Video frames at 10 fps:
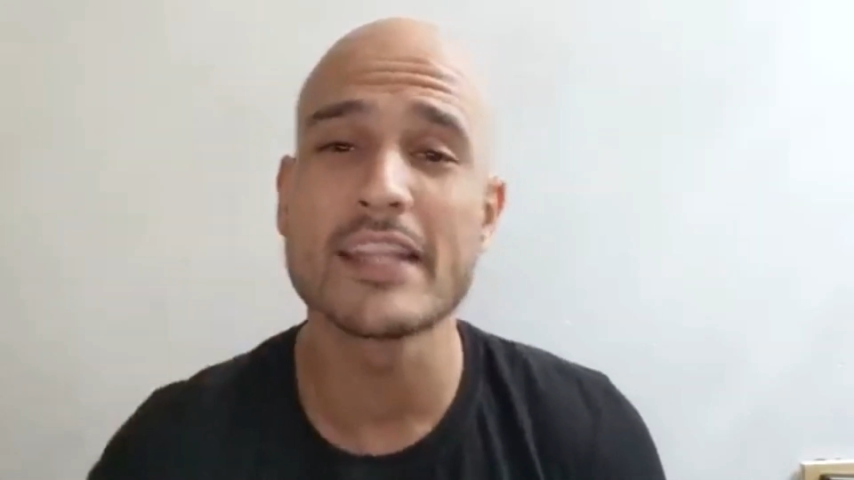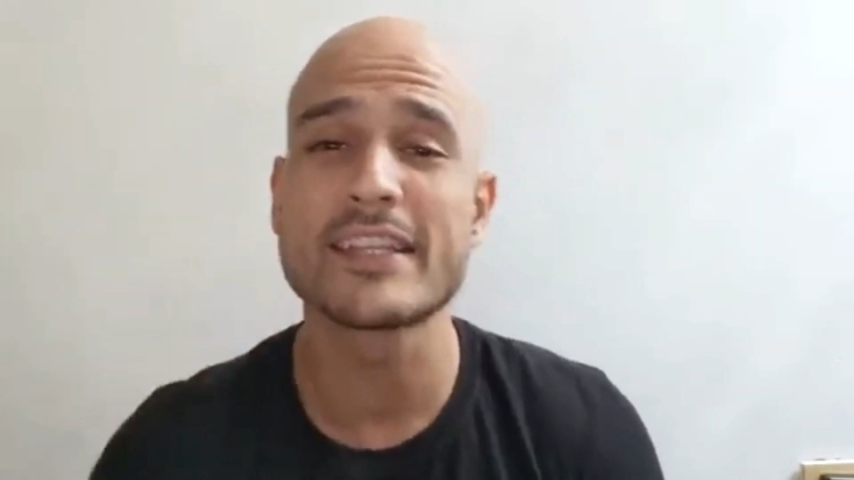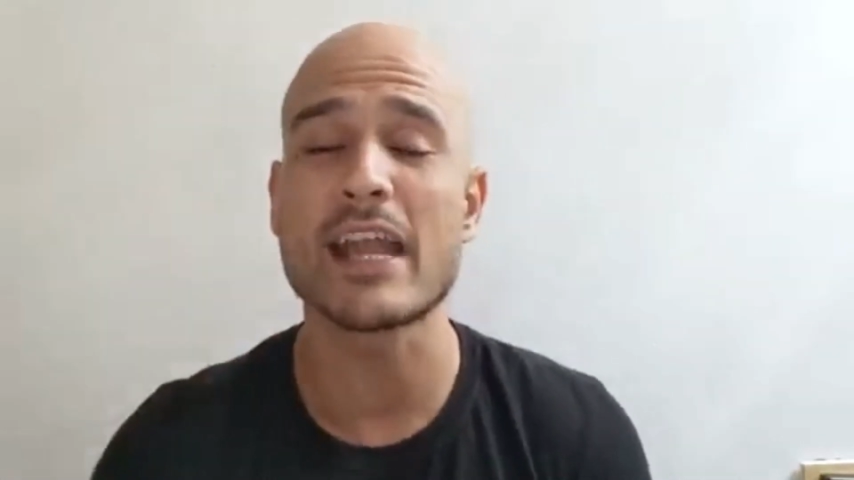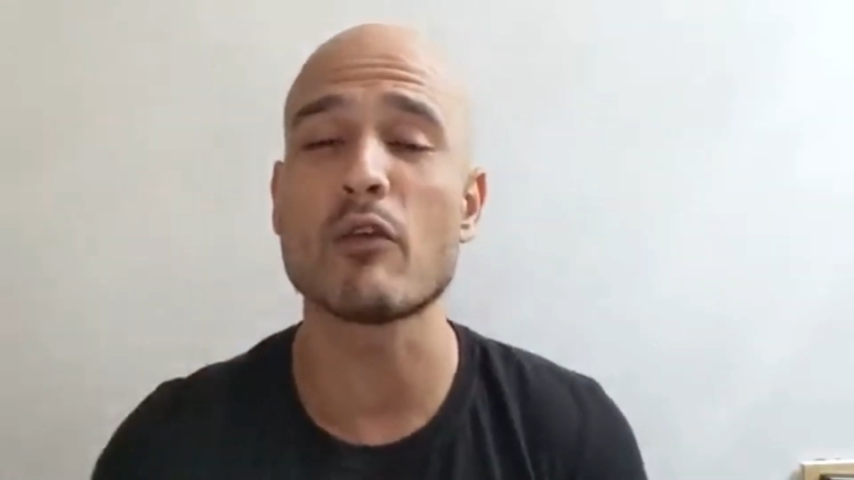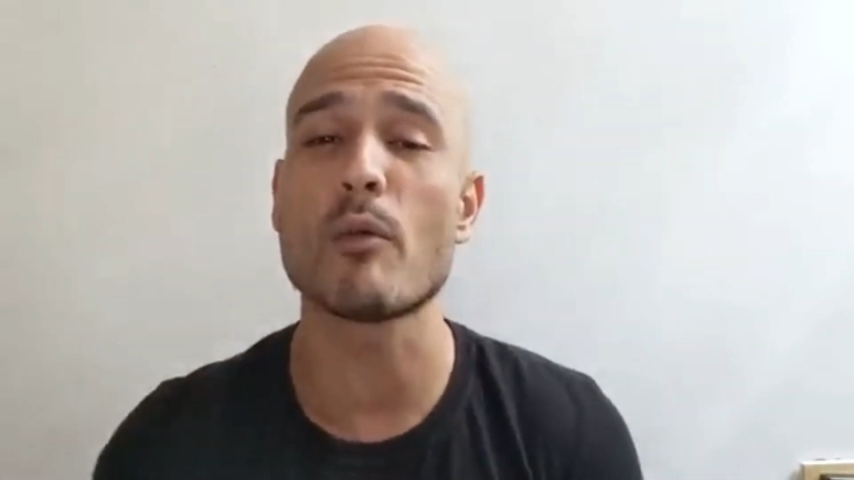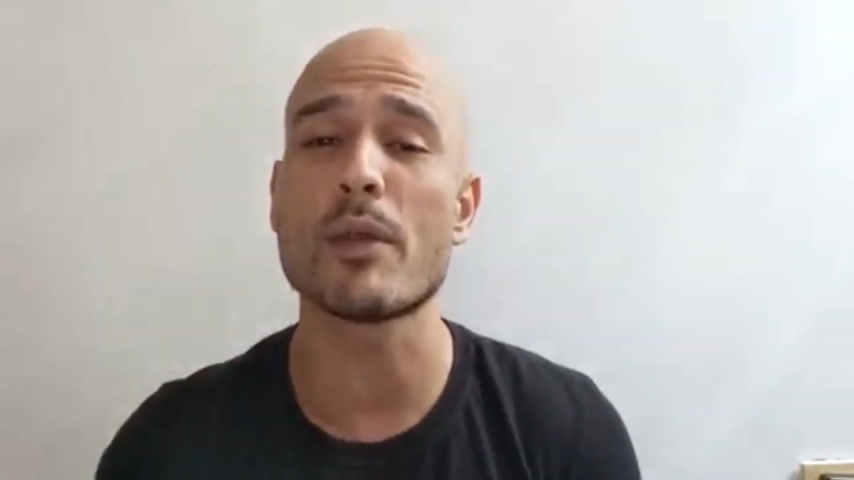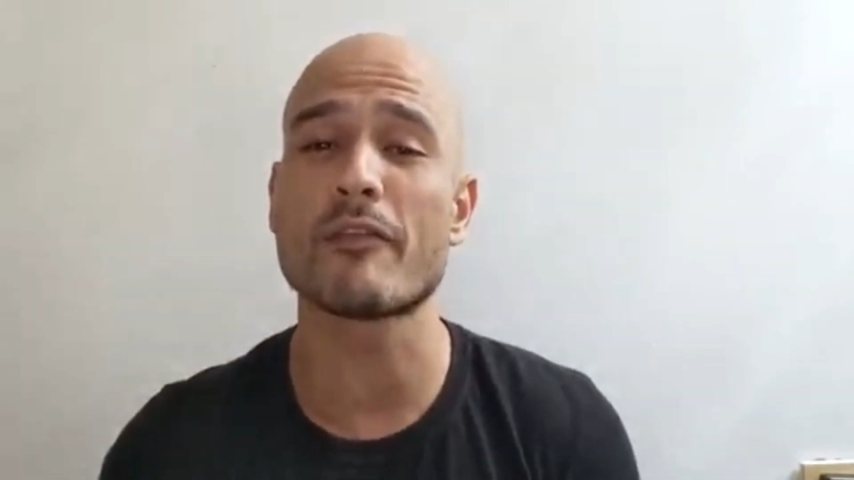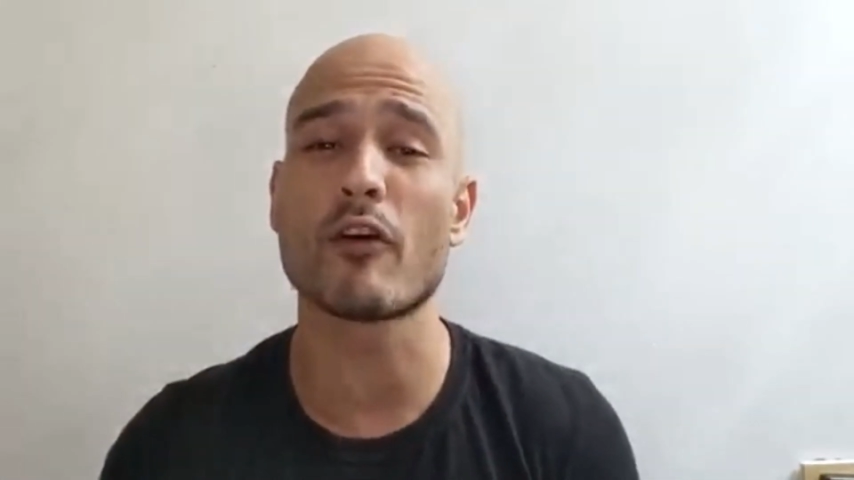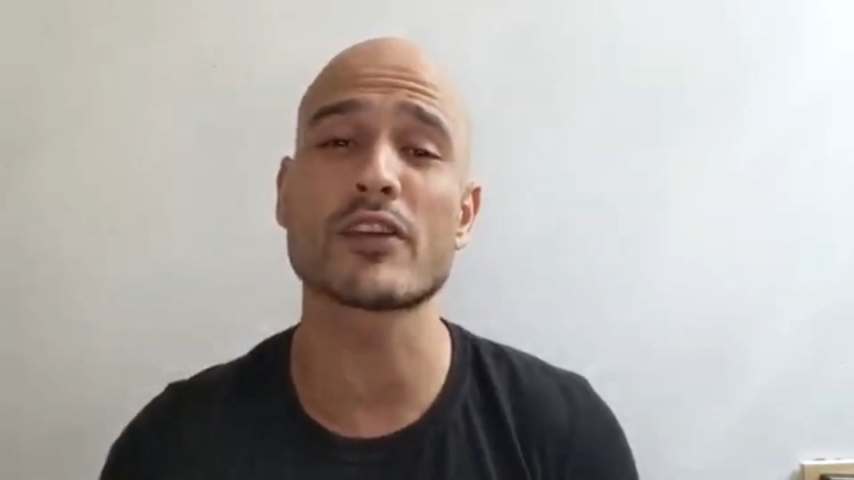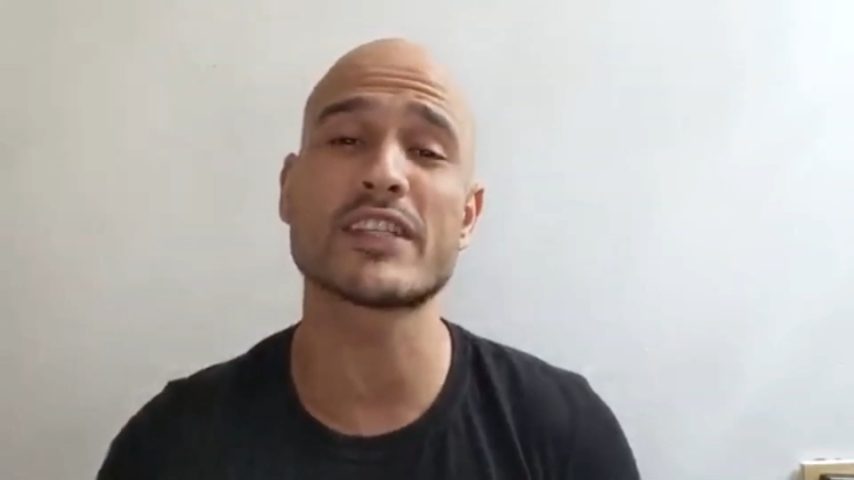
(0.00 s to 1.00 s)
Today we'll be
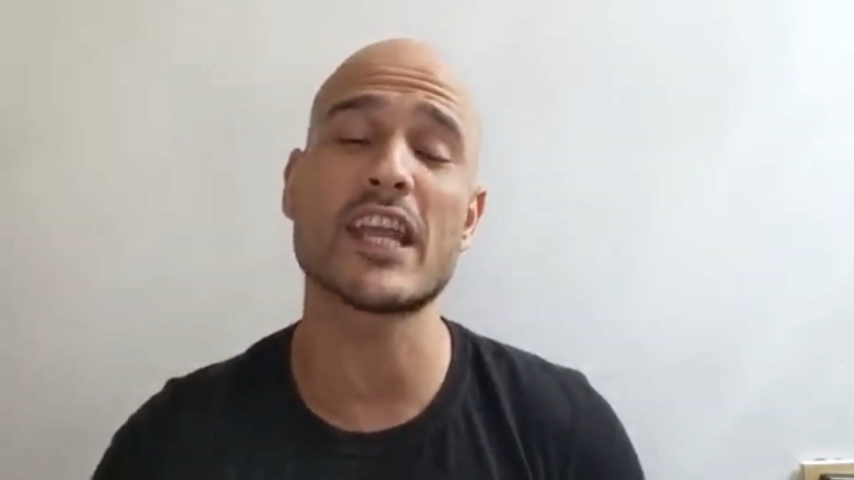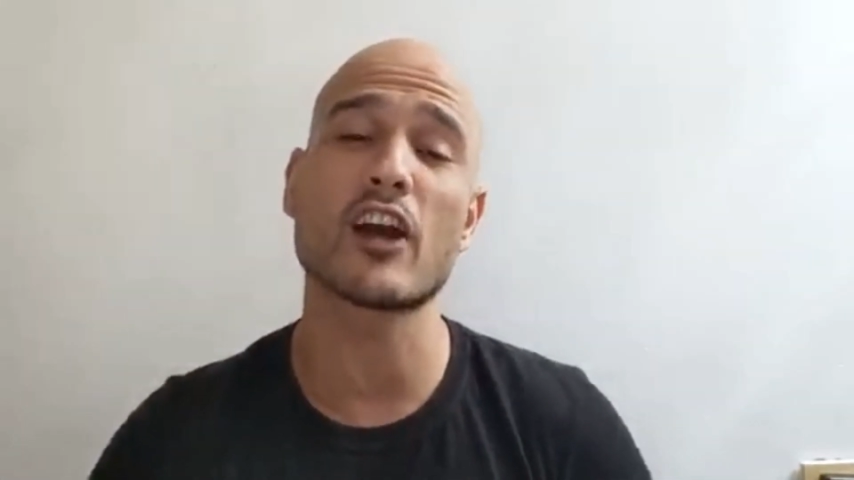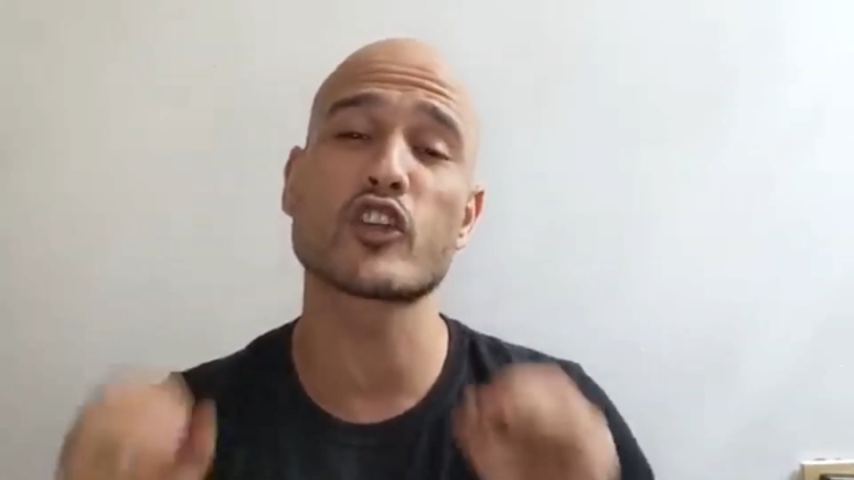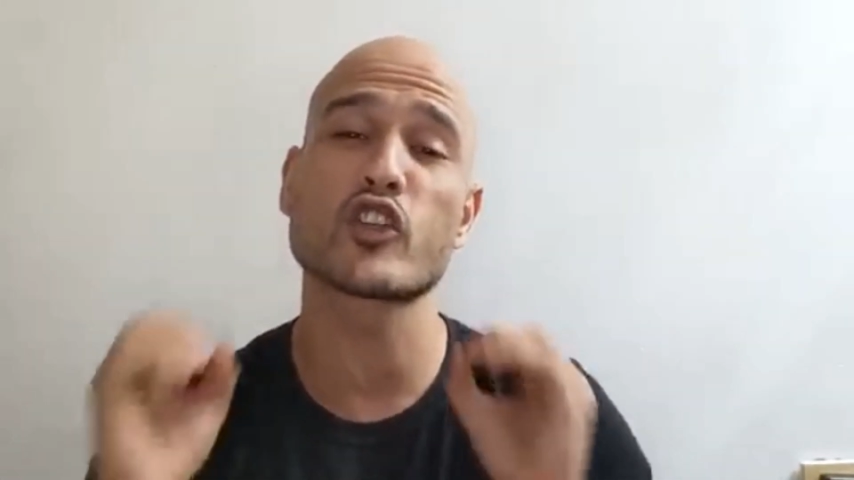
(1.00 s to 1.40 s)
focusing on